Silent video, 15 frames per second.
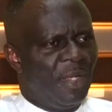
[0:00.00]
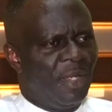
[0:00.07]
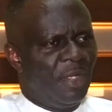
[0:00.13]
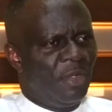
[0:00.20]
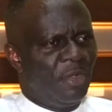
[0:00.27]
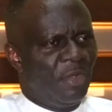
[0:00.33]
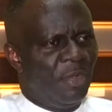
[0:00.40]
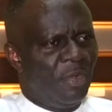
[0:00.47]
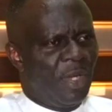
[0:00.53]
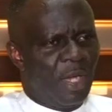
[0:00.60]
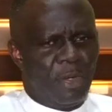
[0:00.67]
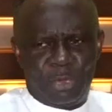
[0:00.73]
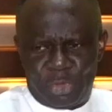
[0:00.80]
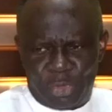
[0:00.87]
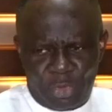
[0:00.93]
I
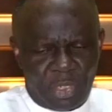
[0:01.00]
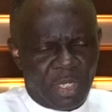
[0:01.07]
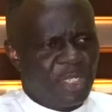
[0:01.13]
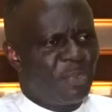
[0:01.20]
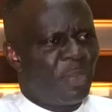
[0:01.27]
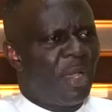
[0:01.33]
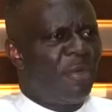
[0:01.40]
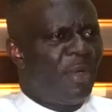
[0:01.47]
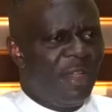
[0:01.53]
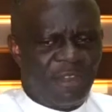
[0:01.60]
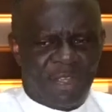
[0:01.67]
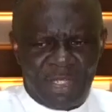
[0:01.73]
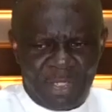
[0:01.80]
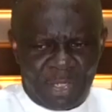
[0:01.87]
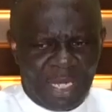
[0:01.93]
will showcase my wife
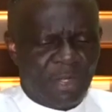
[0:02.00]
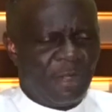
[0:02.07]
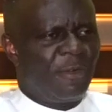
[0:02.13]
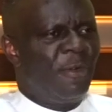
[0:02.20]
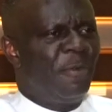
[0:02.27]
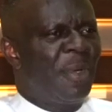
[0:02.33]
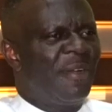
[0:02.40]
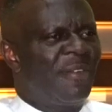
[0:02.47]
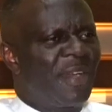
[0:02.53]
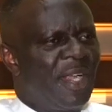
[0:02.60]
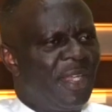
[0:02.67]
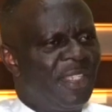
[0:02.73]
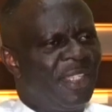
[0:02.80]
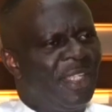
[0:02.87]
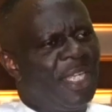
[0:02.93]
and the kind of home I've
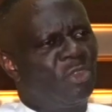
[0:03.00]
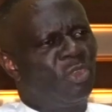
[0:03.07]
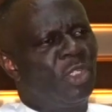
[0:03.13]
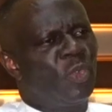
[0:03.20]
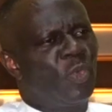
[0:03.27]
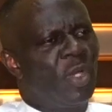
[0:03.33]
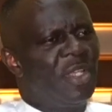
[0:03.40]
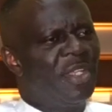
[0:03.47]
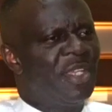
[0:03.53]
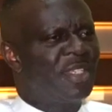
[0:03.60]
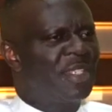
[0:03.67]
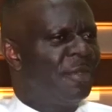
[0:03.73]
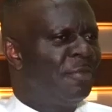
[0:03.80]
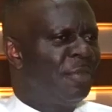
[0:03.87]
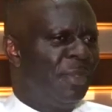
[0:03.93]
run in the last 21 years
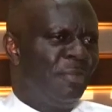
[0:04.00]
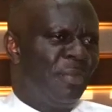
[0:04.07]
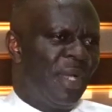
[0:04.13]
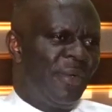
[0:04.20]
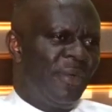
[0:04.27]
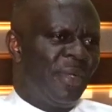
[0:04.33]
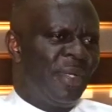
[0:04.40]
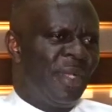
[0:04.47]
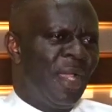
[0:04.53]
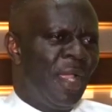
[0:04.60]
I've been married.